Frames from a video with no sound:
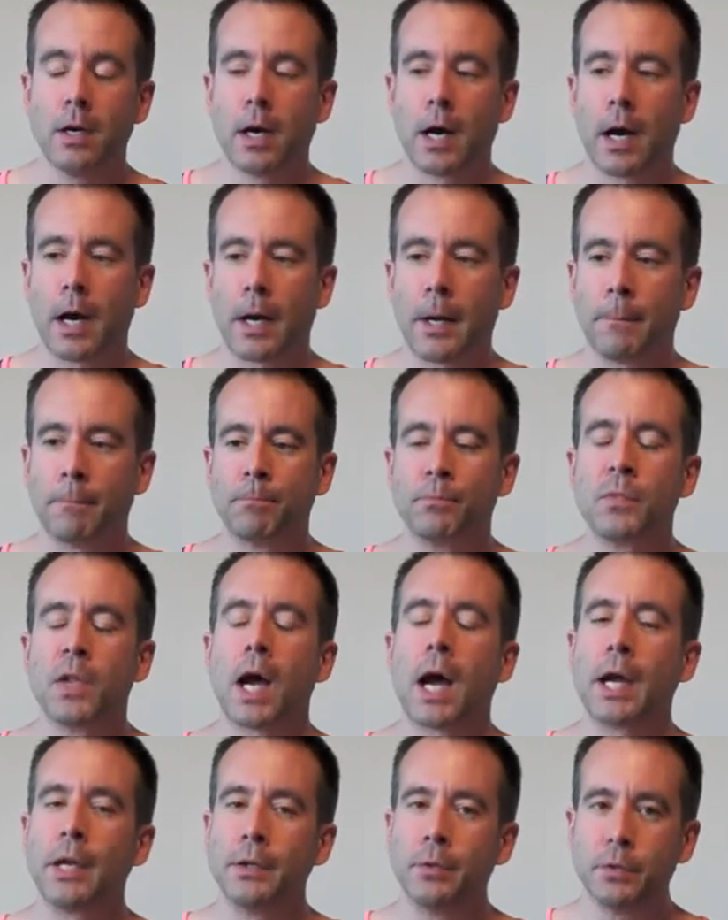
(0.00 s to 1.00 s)
Um,
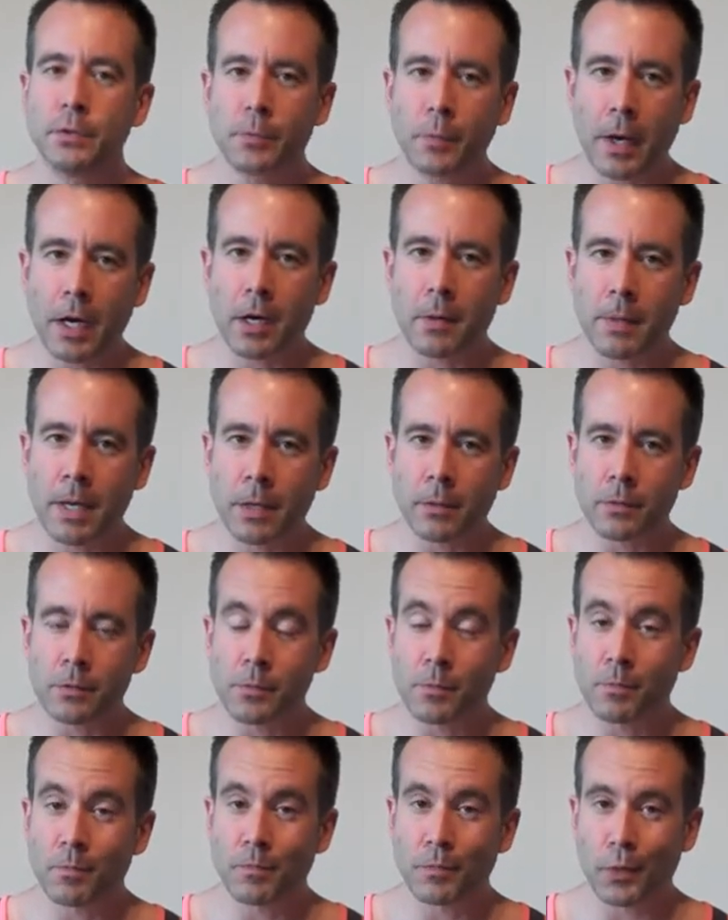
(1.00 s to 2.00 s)
I knew Spider-Man was
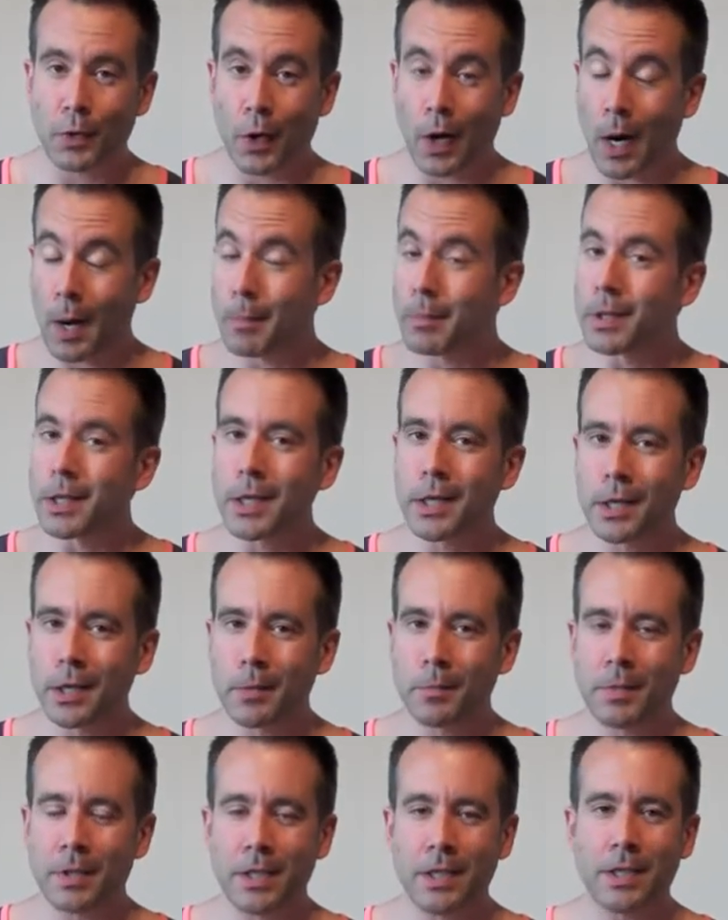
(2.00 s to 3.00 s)
probably going to
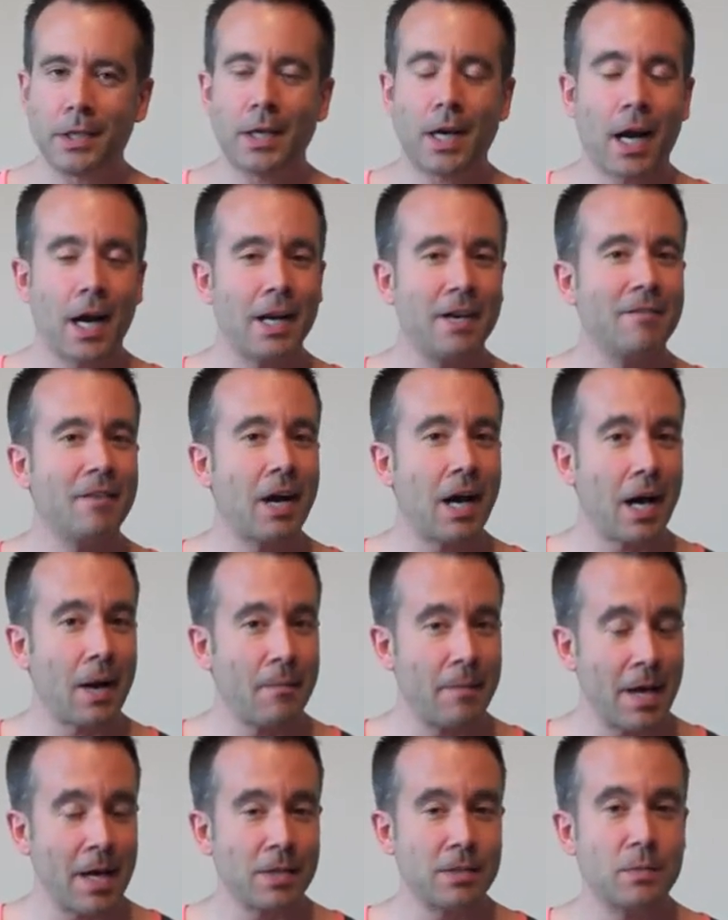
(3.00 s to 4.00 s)
be kind of a hot
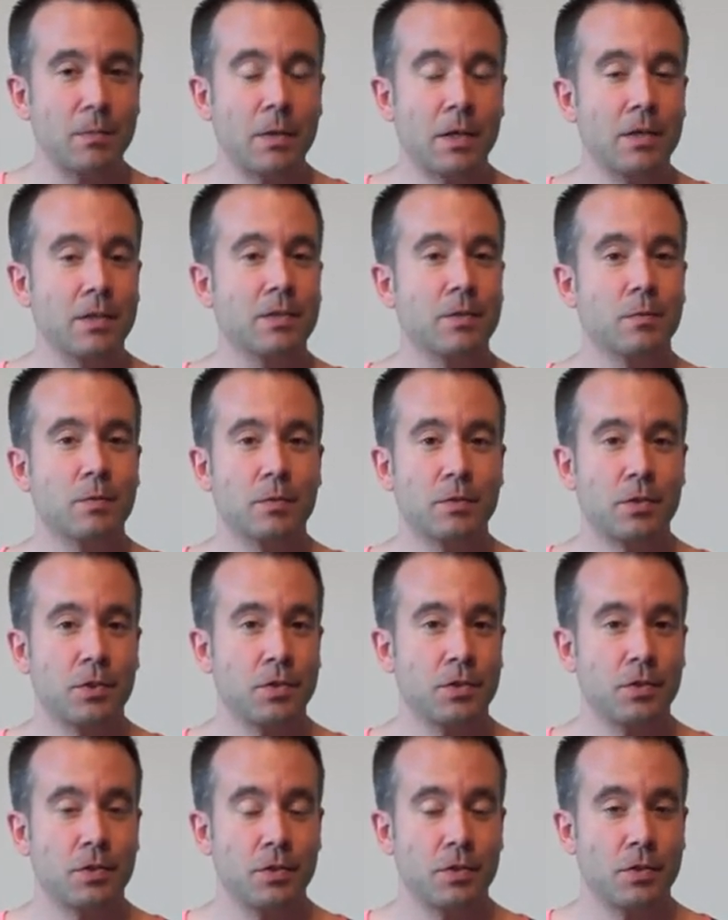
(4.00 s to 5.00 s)
mess because it was
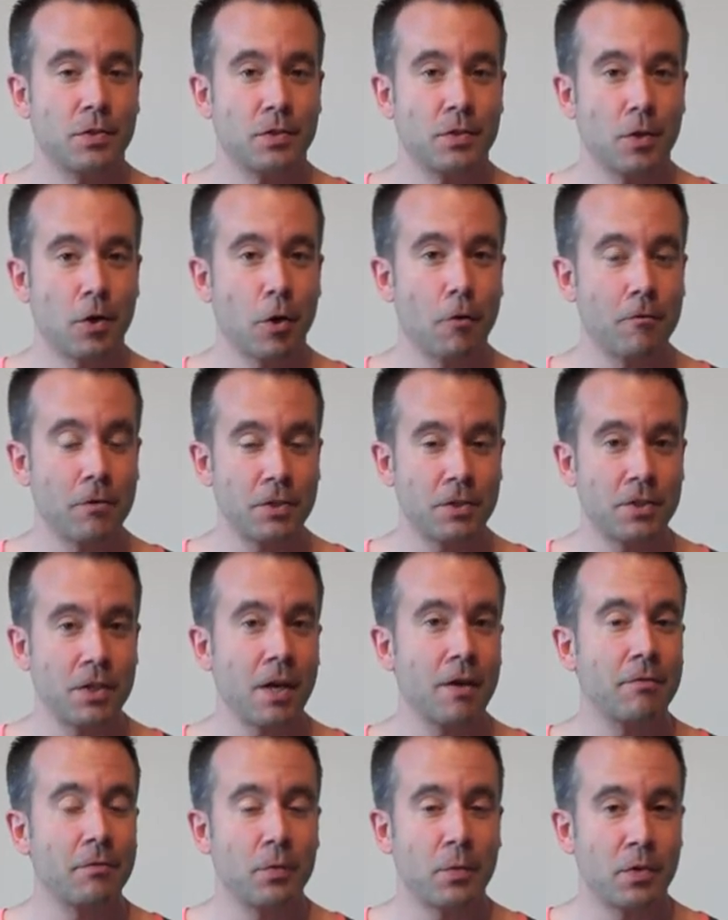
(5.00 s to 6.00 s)
just
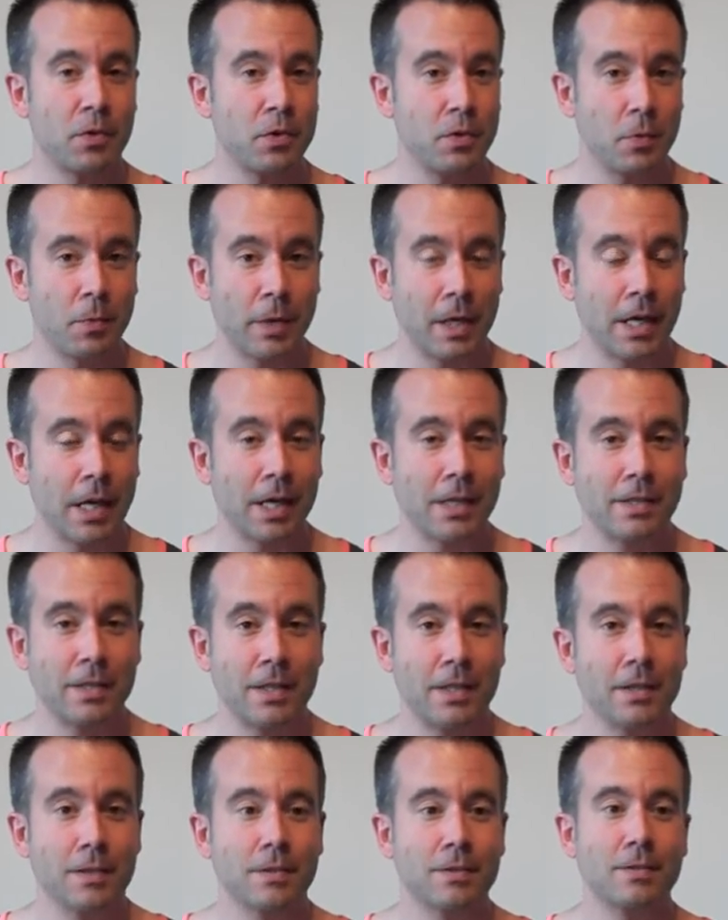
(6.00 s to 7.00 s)
overstuffed with too many
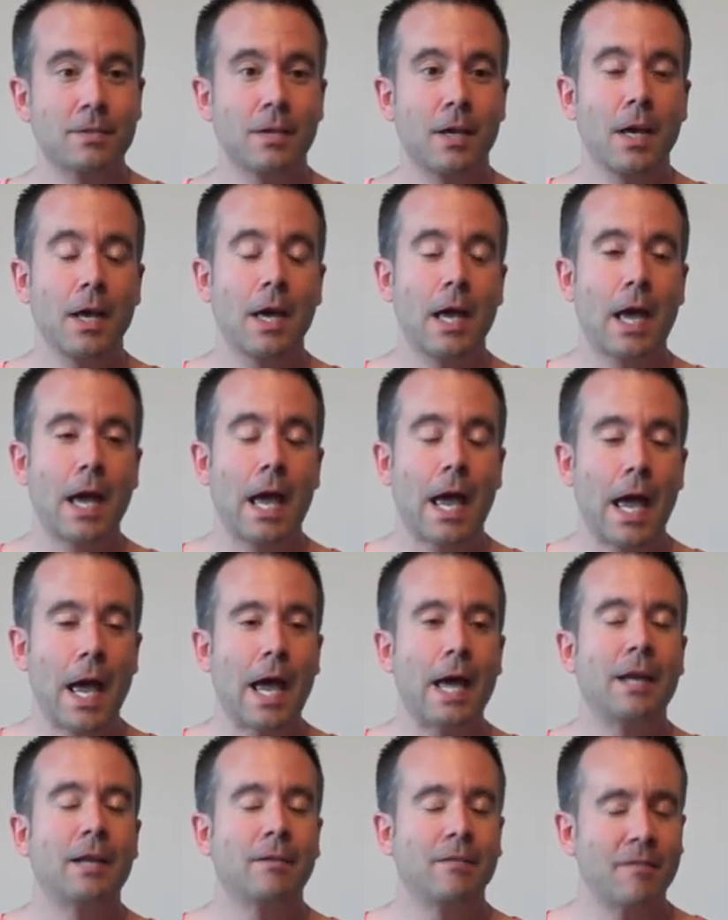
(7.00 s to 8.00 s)
ideas,
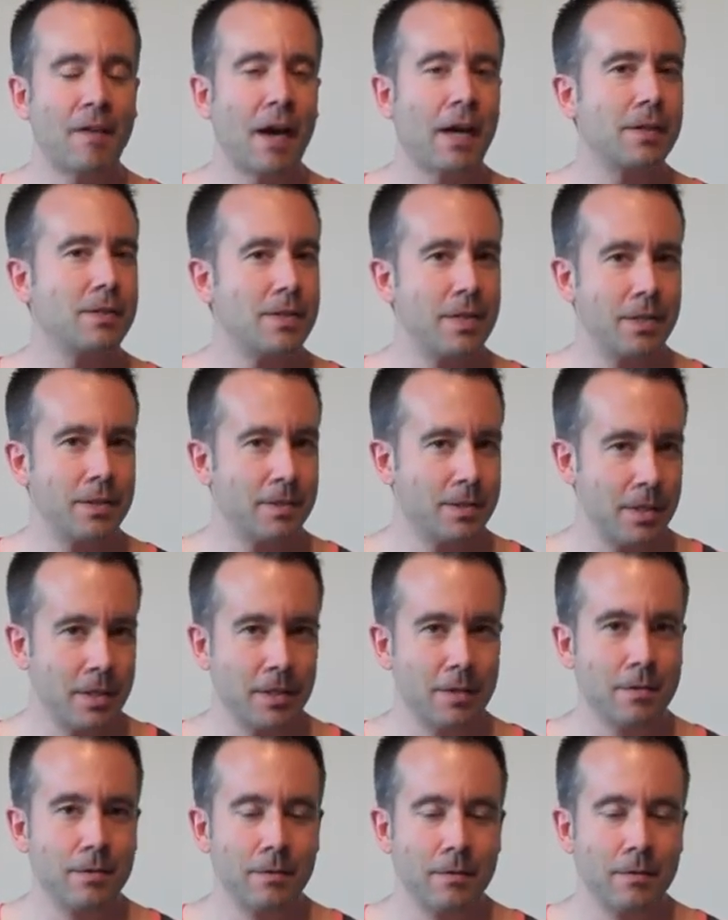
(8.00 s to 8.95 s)
and in fact, it did